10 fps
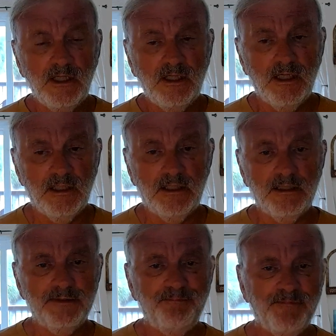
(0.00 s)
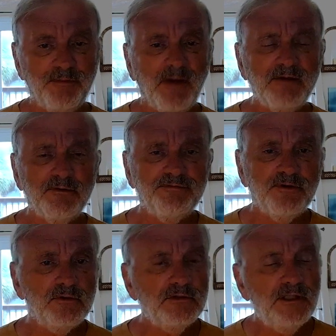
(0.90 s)
The
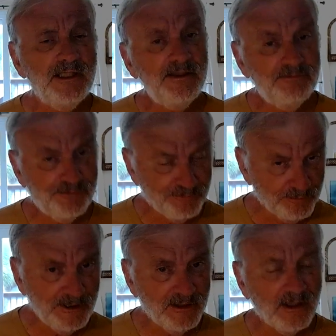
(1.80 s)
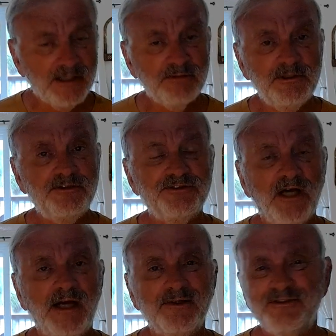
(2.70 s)
microphone leaves, for me, a lot to be desired.